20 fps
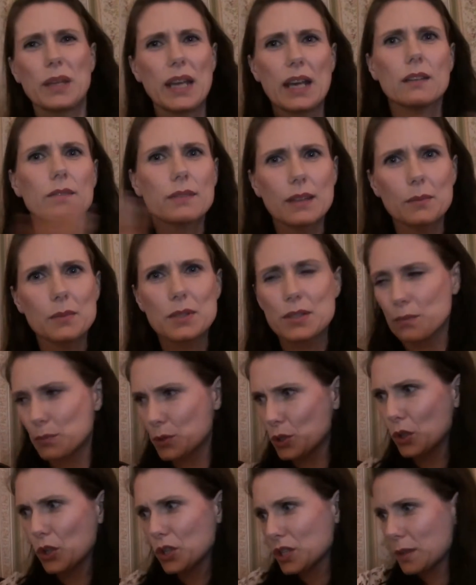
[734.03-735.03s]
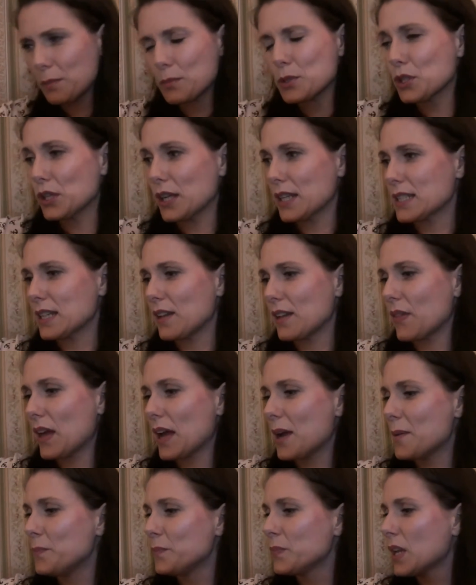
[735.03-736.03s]
Yeah, that was from George. I'm sure I said
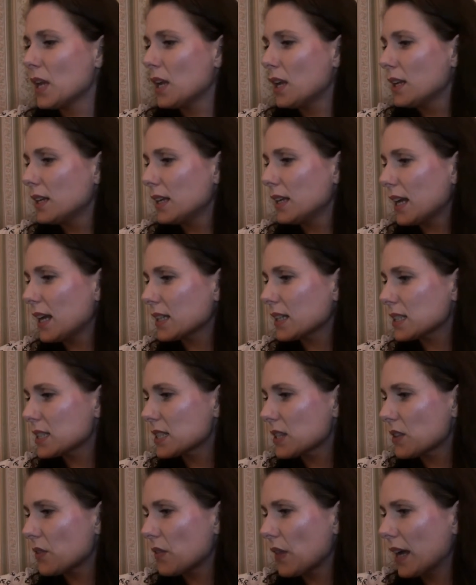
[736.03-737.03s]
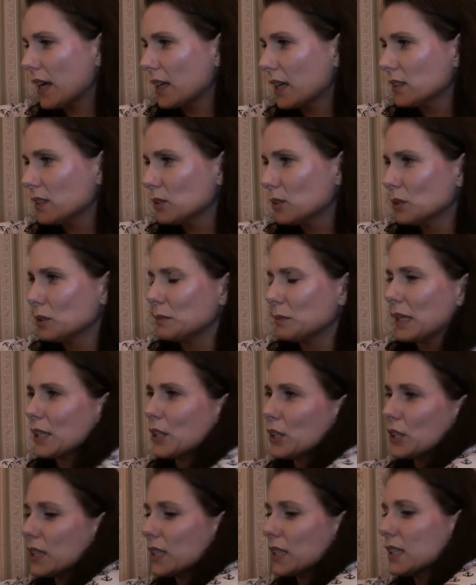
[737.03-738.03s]
that. Next thing, oh my
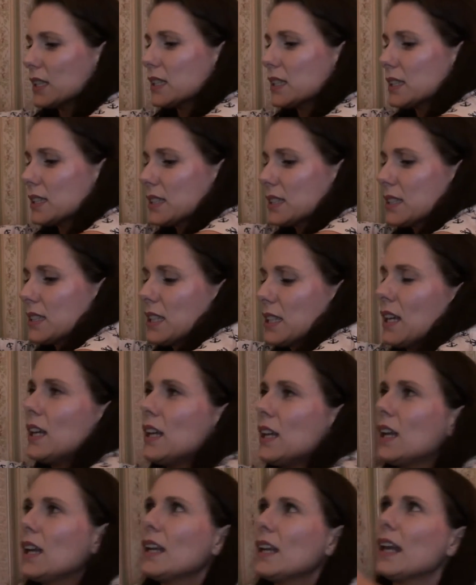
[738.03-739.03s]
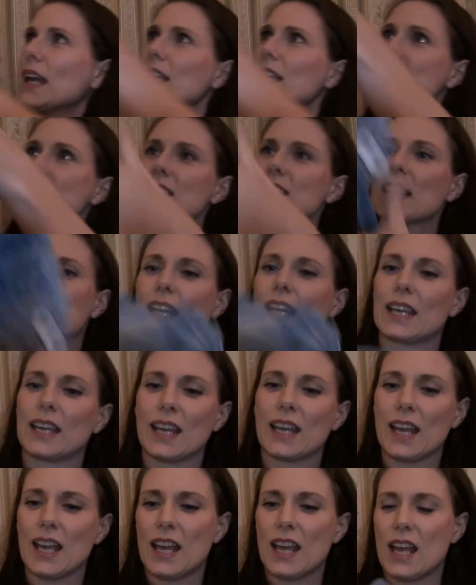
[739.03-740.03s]
goodness. Next
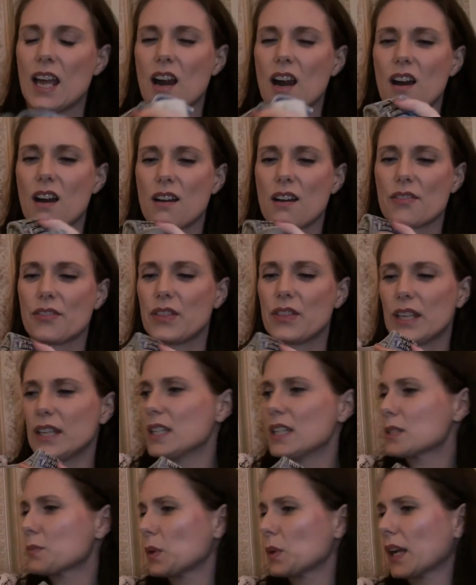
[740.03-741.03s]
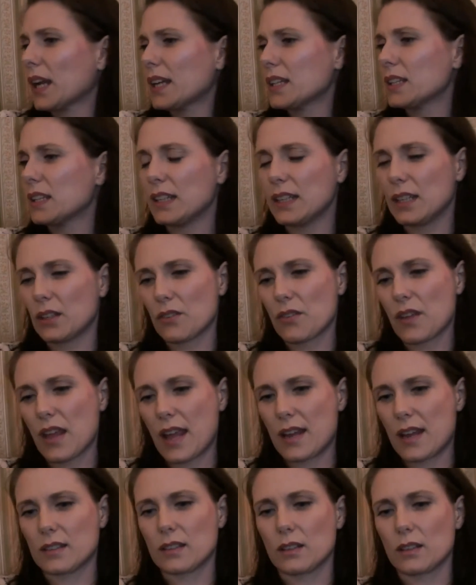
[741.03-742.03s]
thing are these. We're getting near the
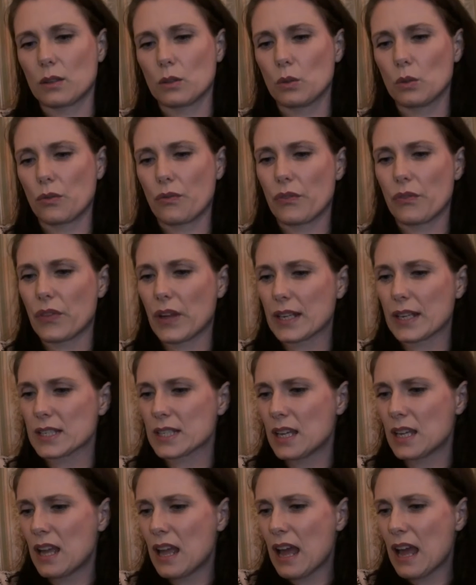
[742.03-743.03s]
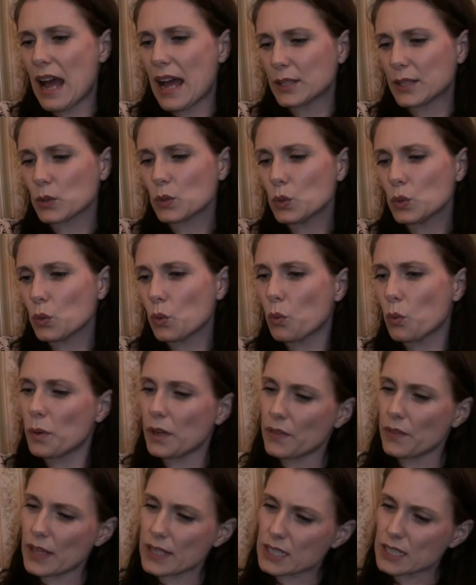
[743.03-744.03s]
end of the clothing things. I don't know
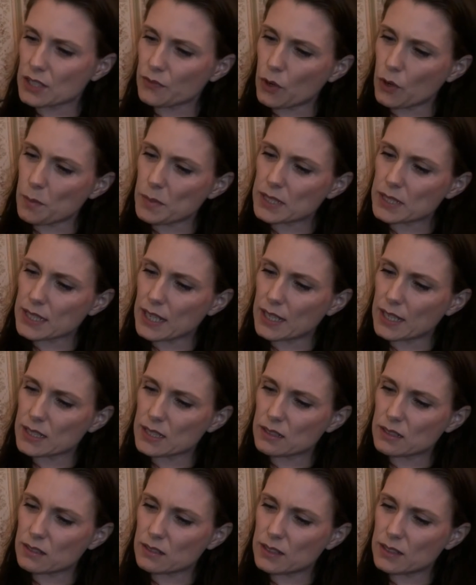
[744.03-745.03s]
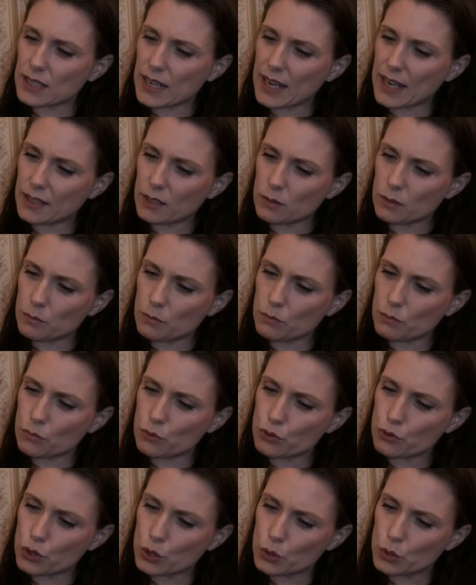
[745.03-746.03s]
where this is from. It says
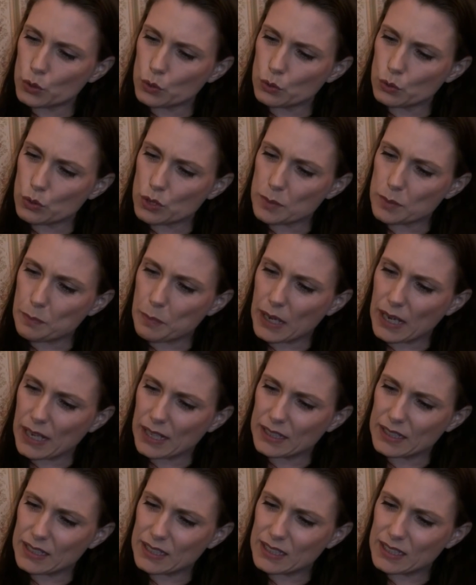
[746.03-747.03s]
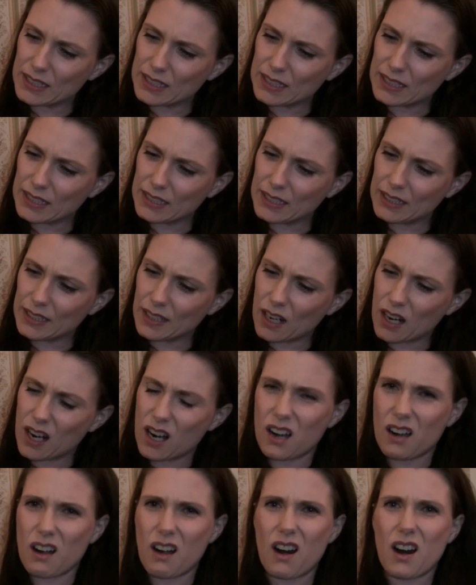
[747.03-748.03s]
Denim Rules by
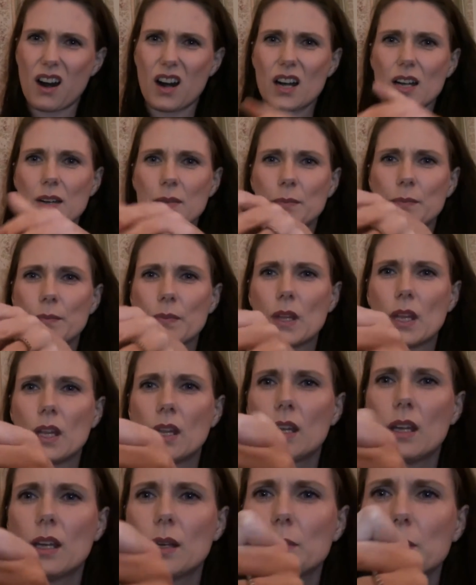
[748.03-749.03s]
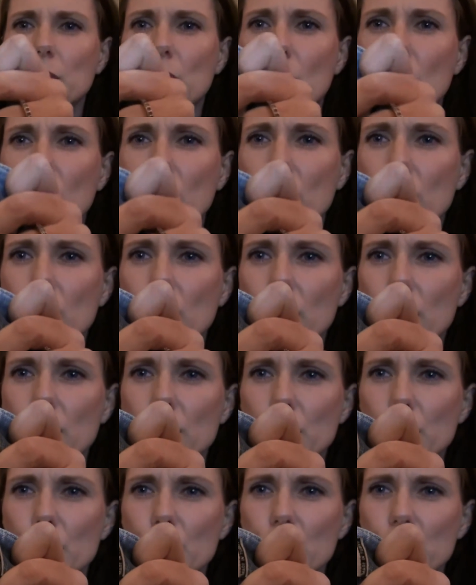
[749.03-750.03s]
TRR. Not
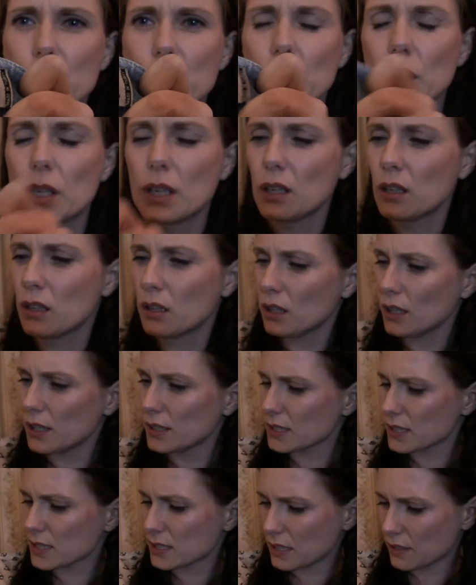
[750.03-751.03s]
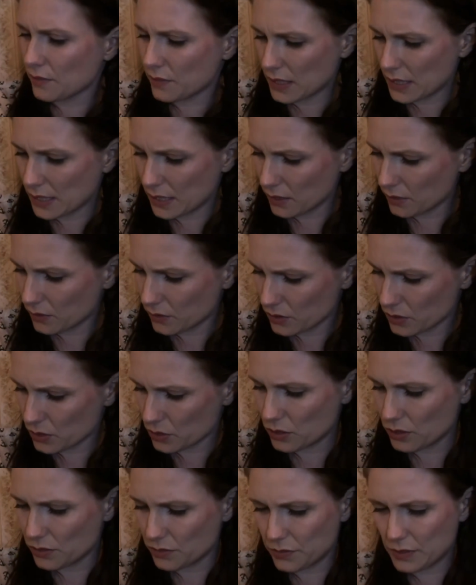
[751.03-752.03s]
sure. It doesn't have any other
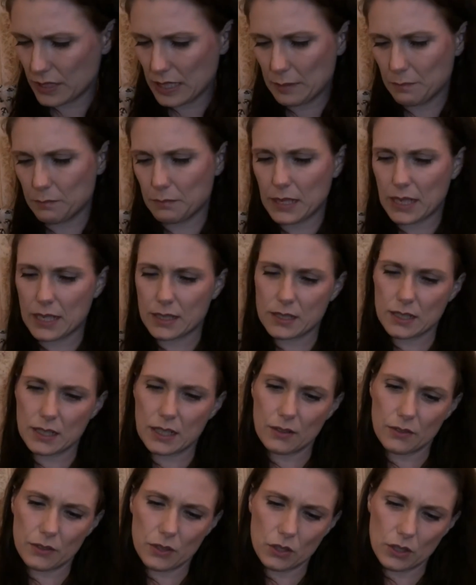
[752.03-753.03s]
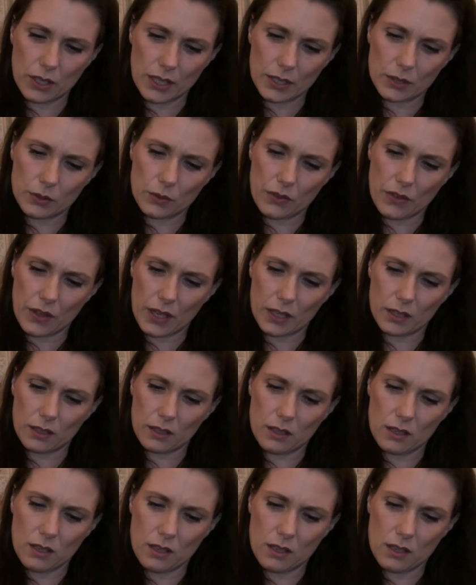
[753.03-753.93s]
sort of name brands or anything on it, I don't think.